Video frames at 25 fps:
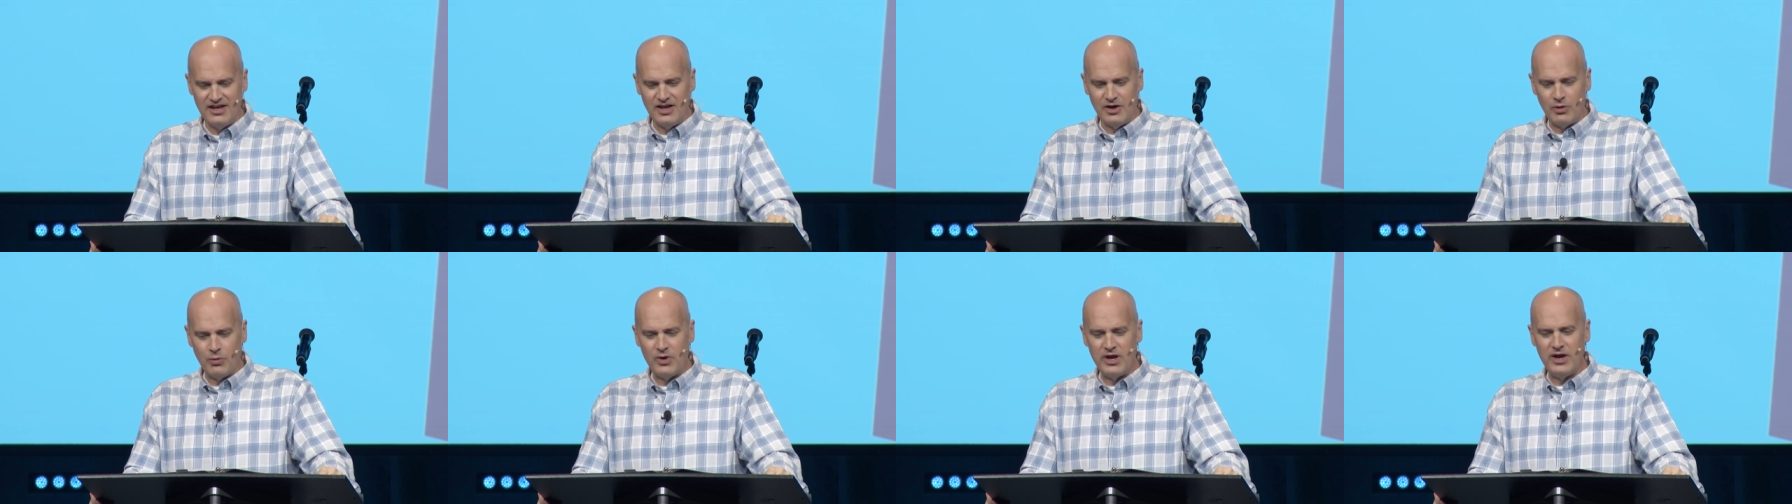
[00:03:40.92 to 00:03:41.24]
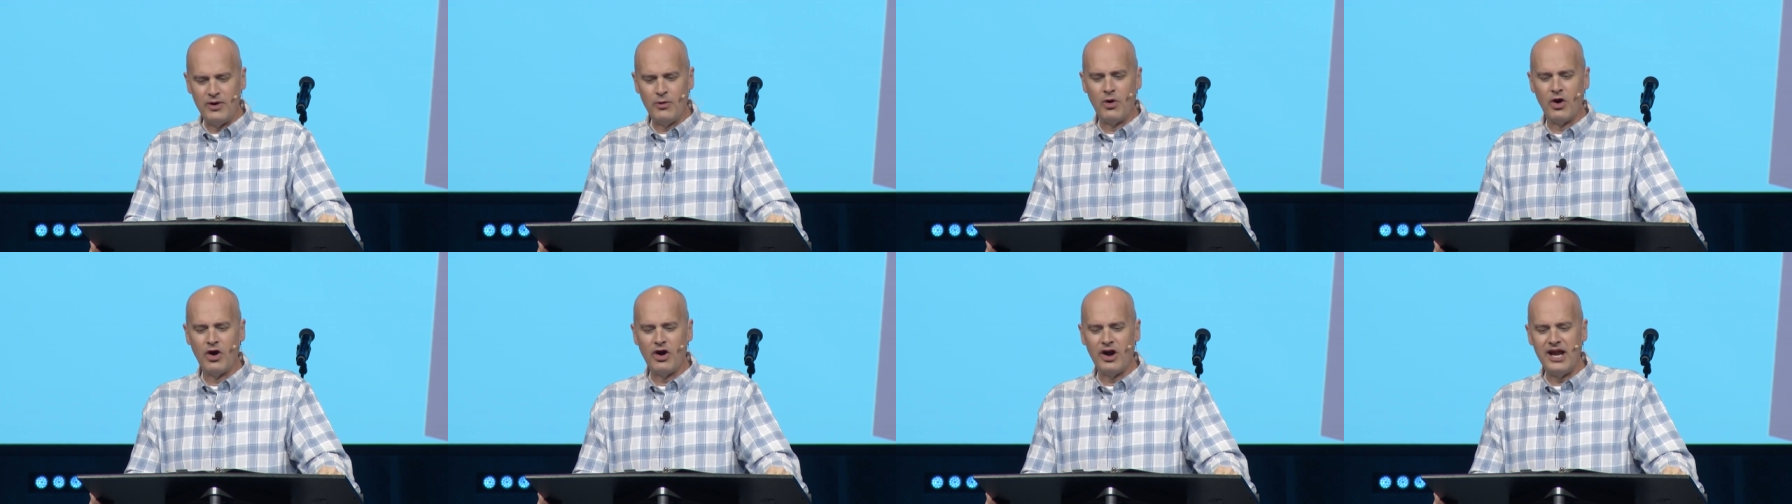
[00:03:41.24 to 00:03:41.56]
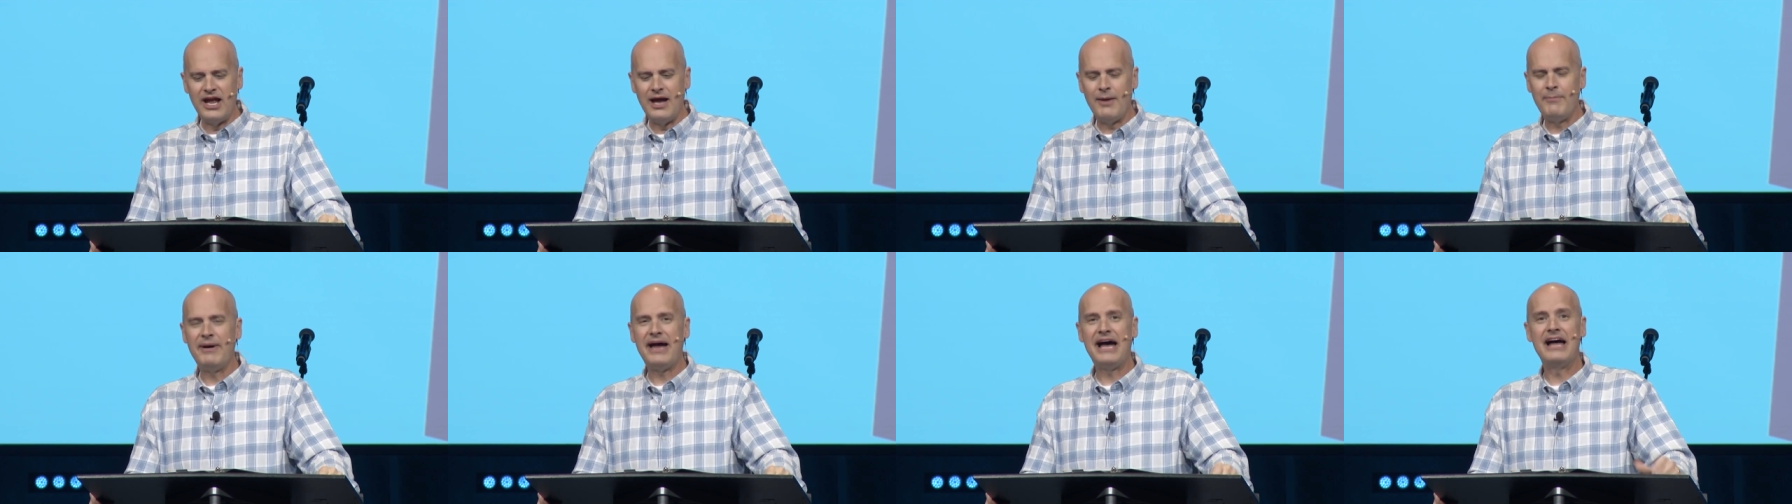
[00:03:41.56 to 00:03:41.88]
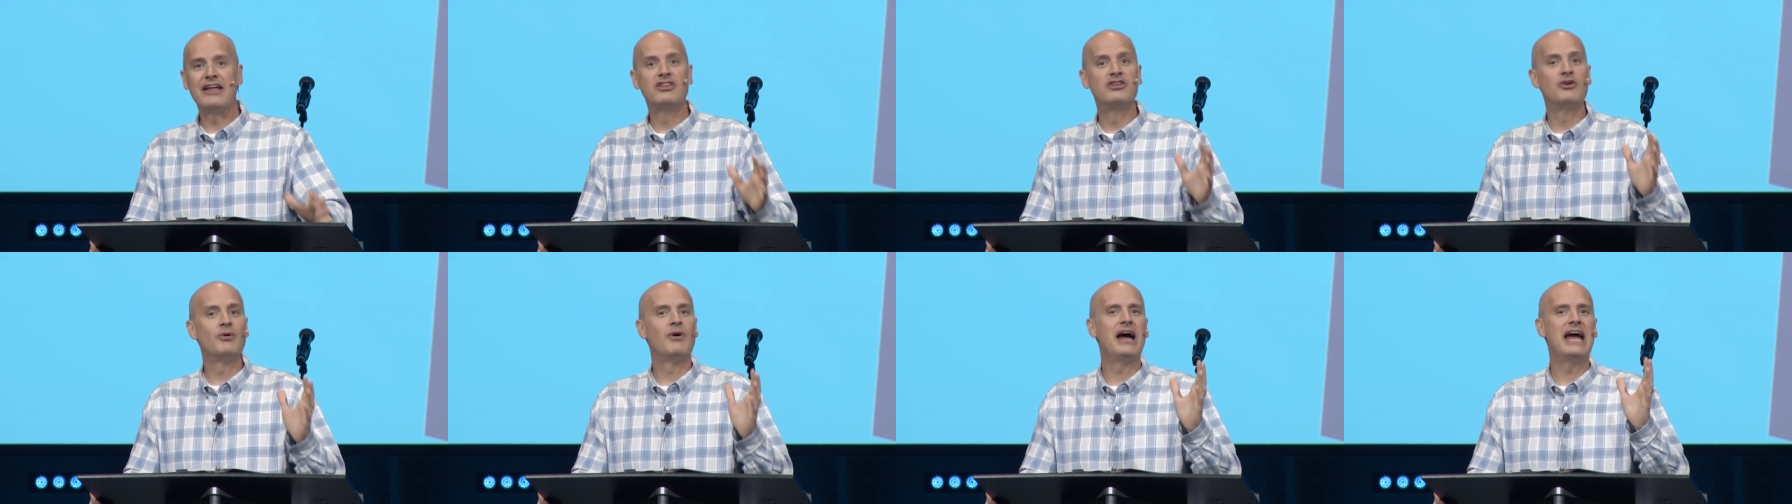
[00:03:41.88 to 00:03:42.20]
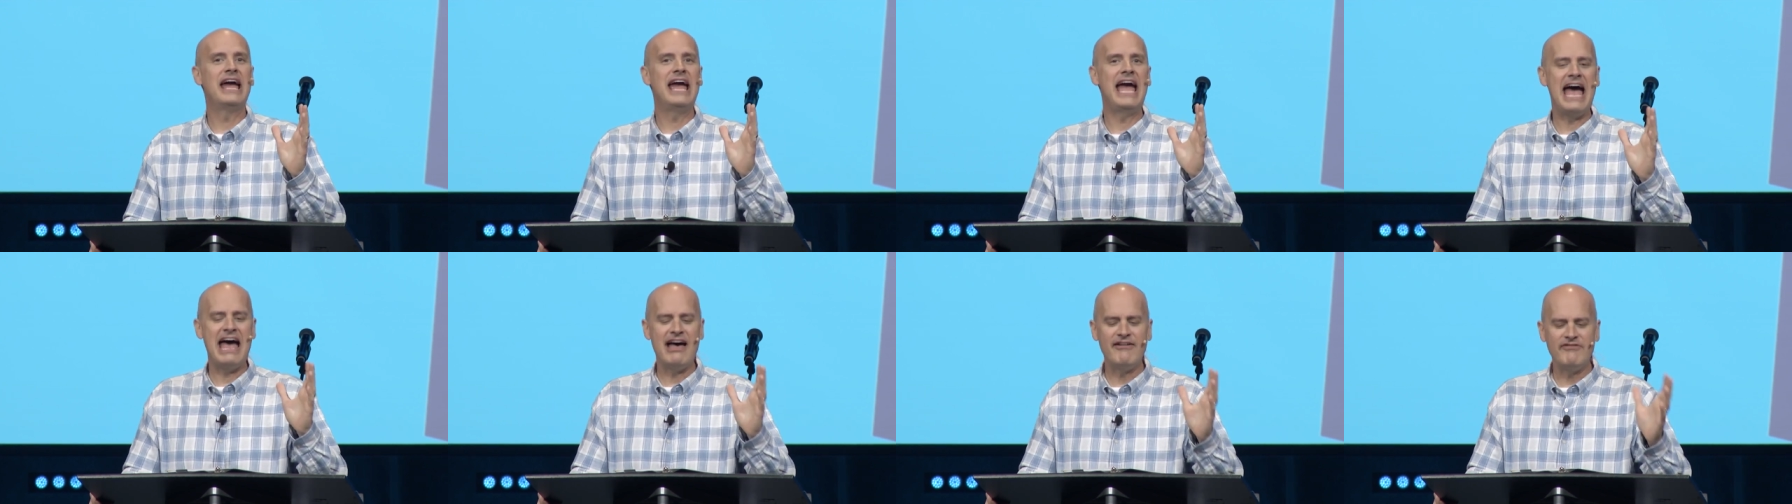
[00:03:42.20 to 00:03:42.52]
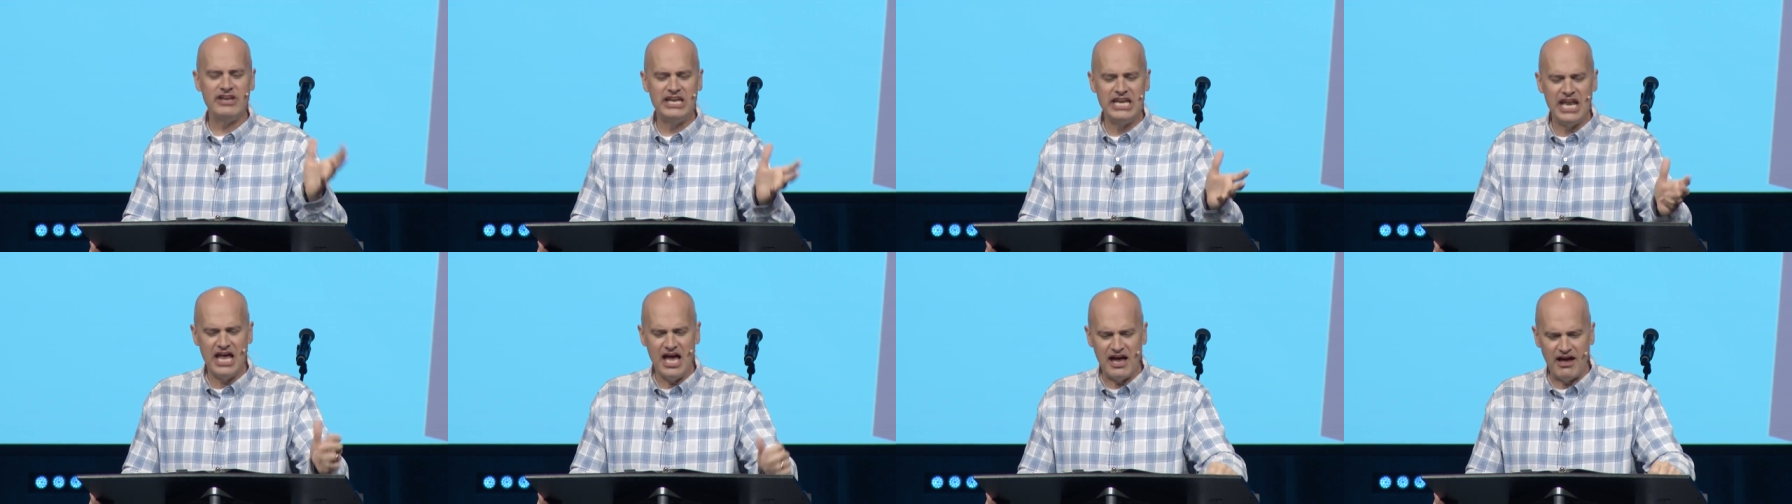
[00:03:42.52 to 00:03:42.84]
We worry about, do I have
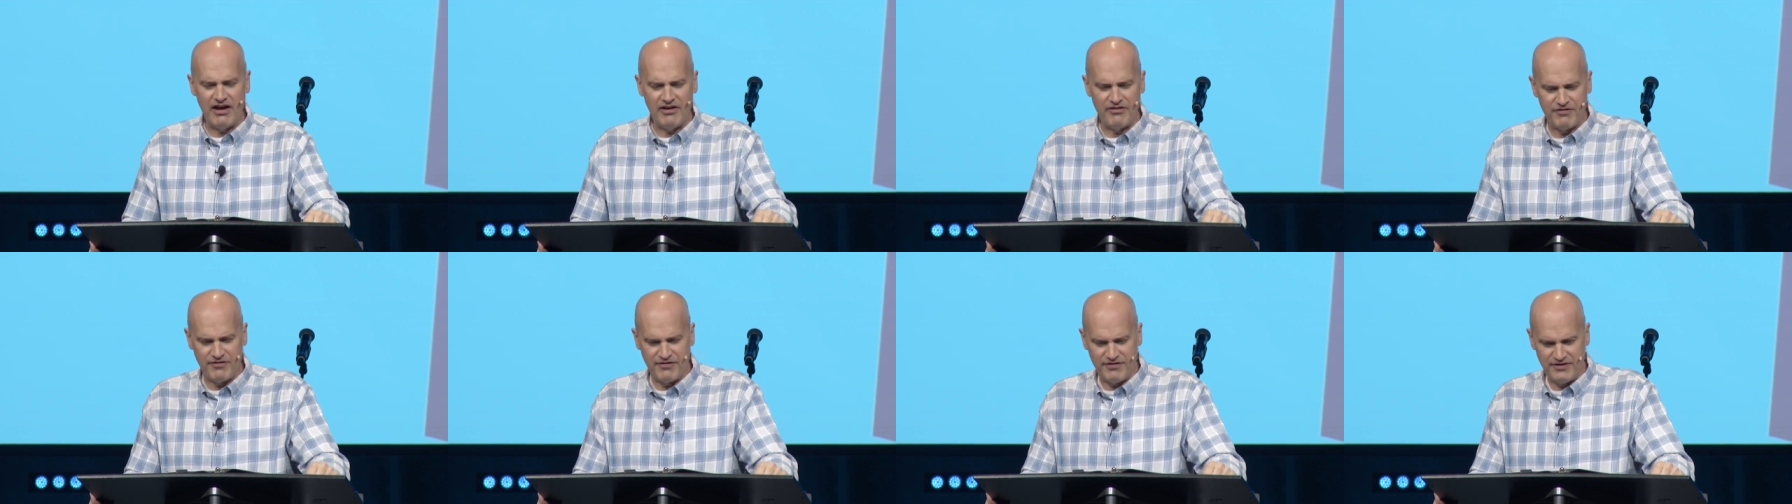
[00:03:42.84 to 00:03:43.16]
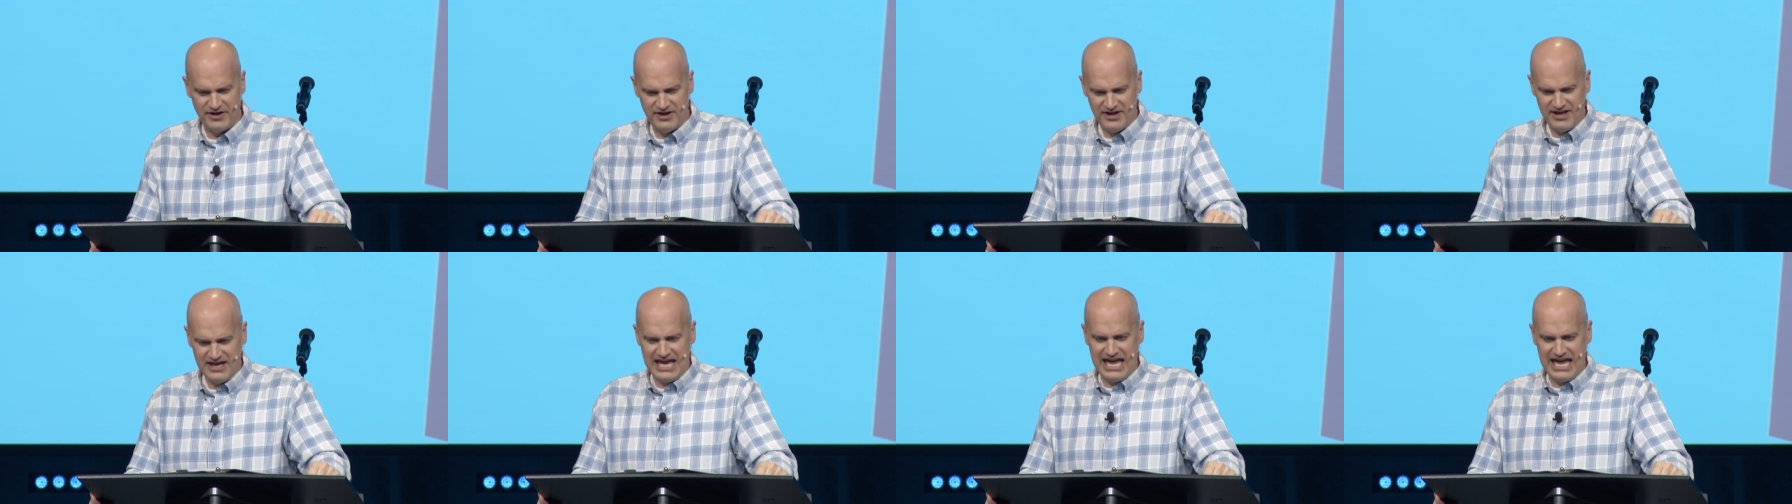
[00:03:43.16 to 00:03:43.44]
enough?